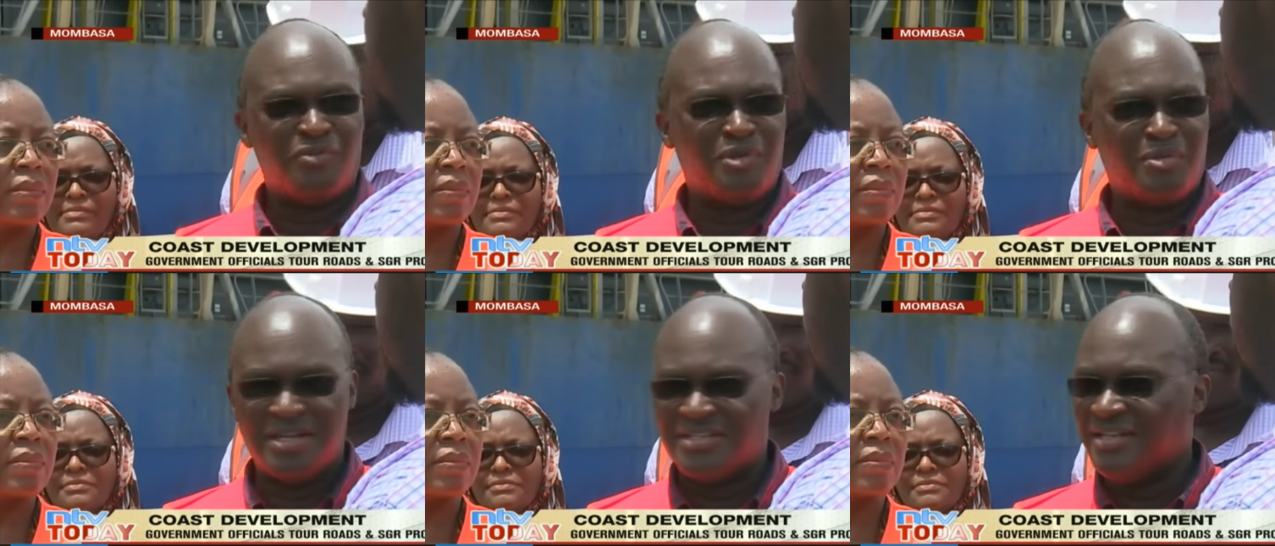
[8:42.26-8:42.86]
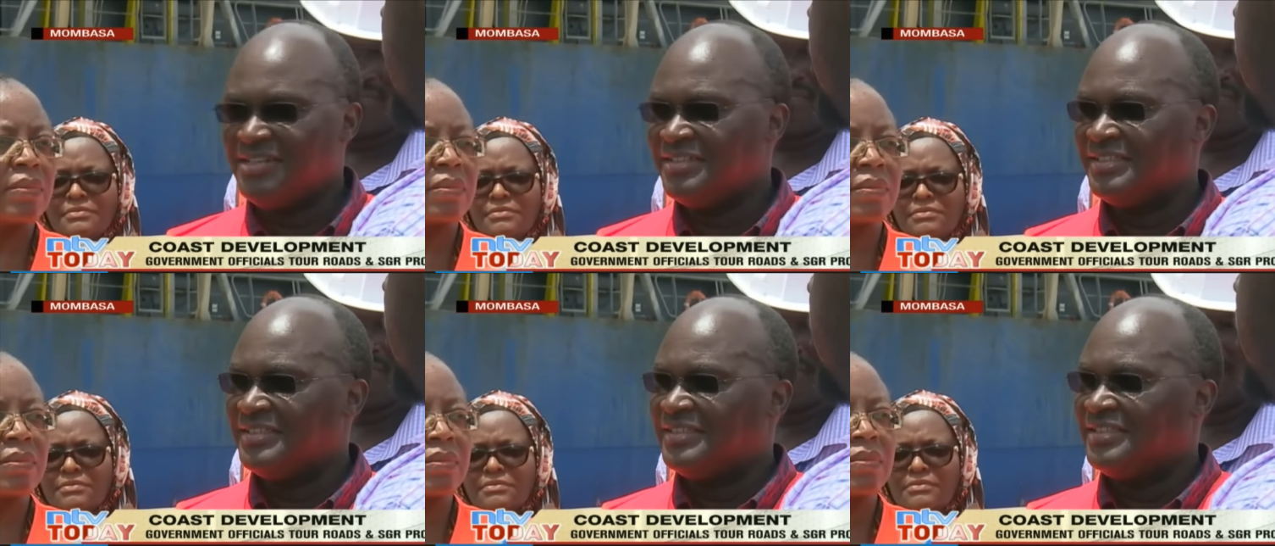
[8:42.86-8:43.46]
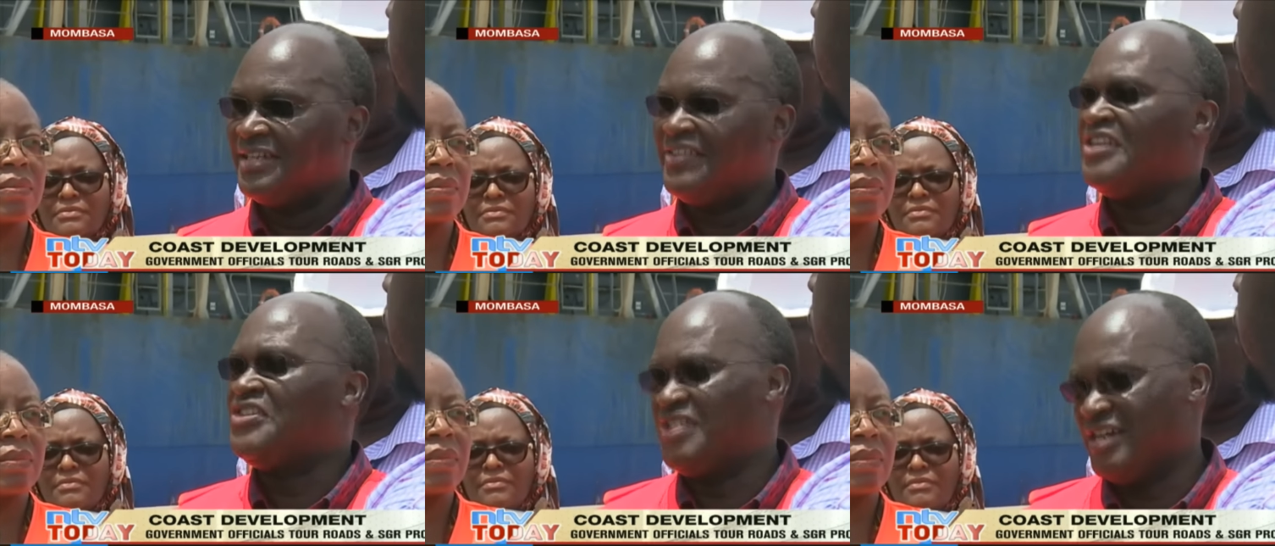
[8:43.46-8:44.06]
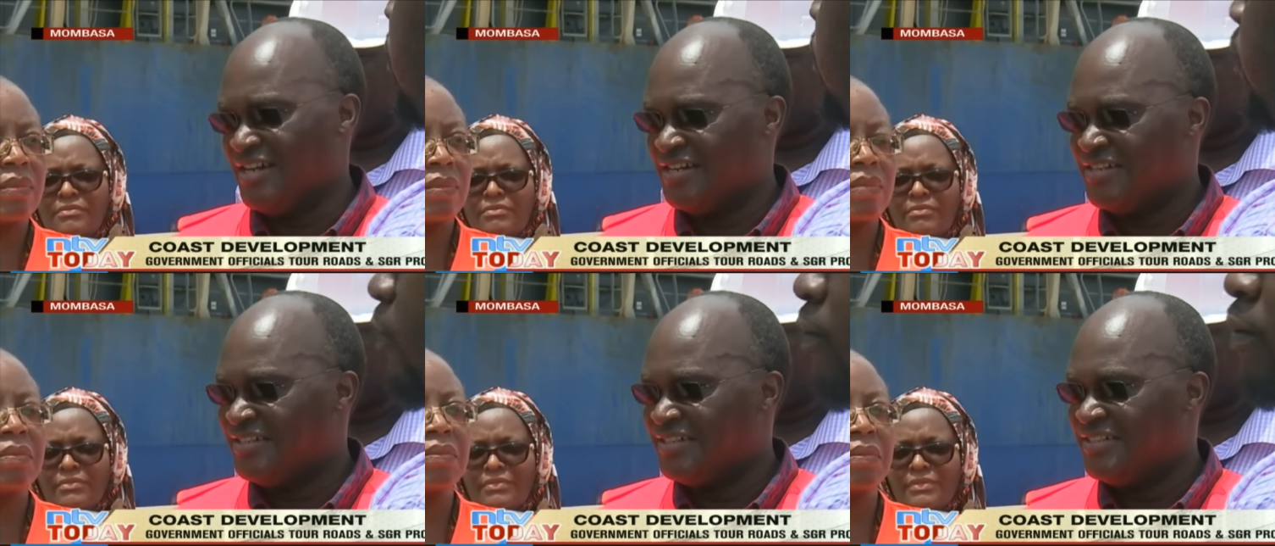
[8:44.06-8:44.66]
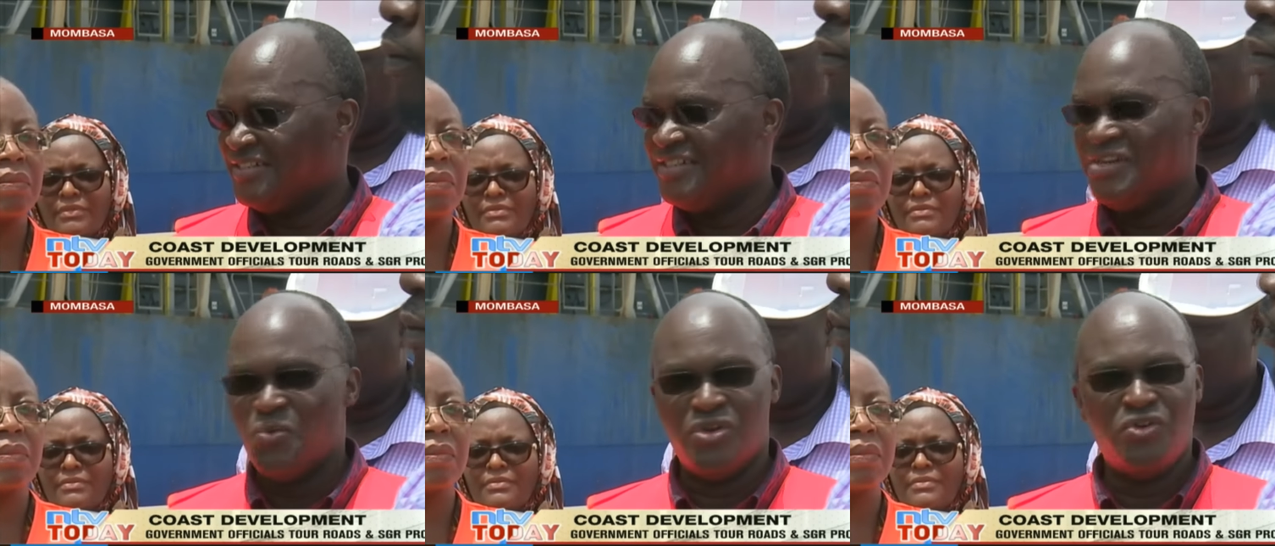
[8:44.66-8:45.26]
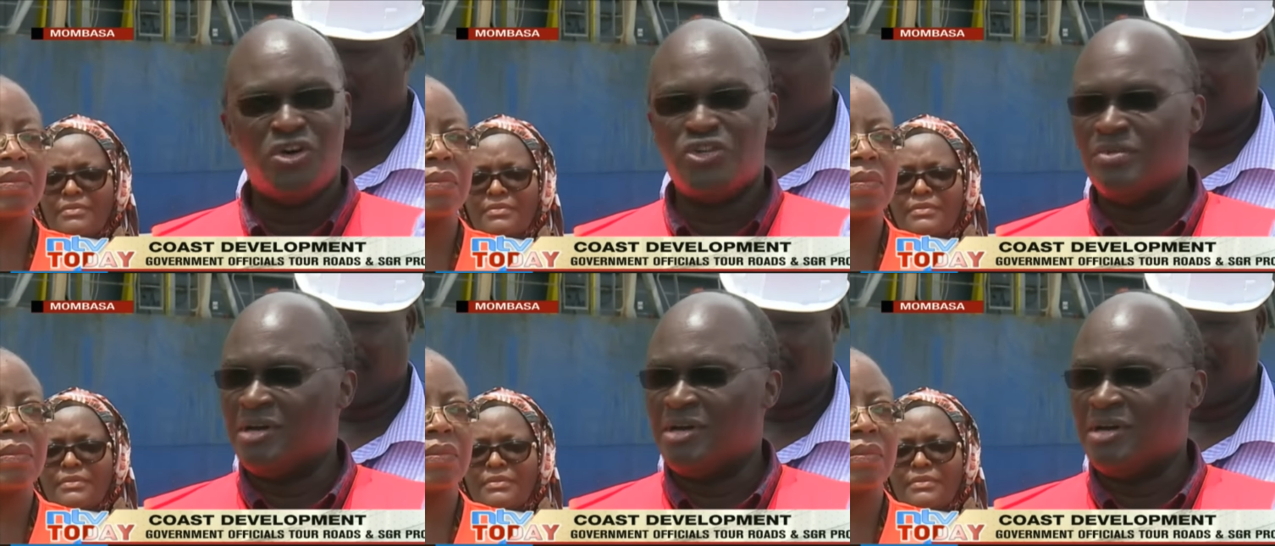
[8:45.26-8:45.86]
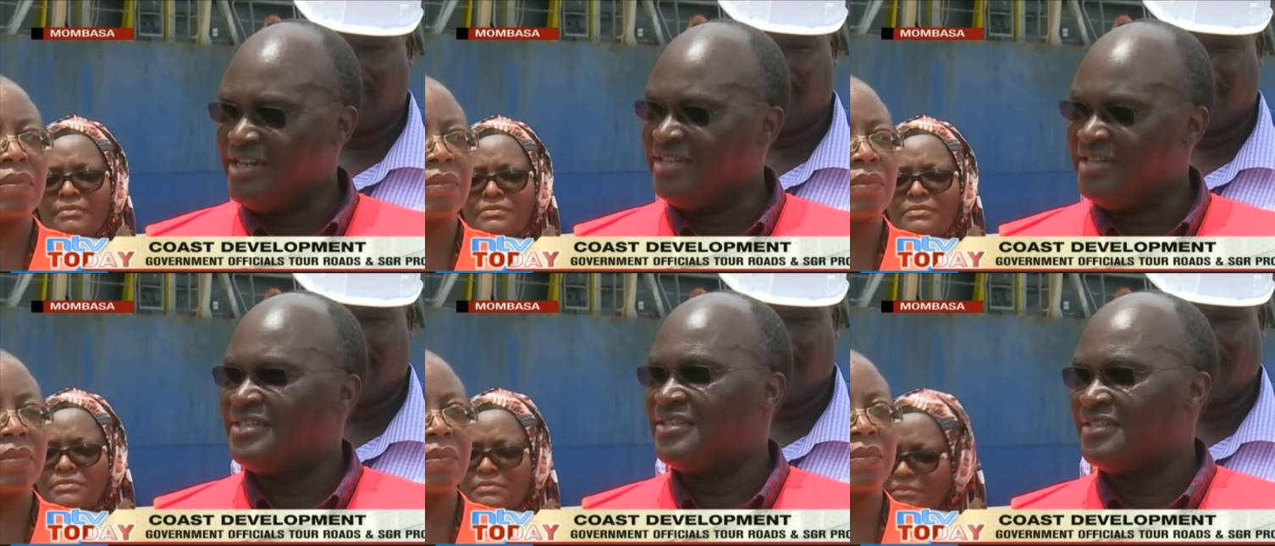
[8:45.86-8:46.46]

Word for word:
Speaker 1: of Mombasa and the SGR. Mm we go to the marshalling yards,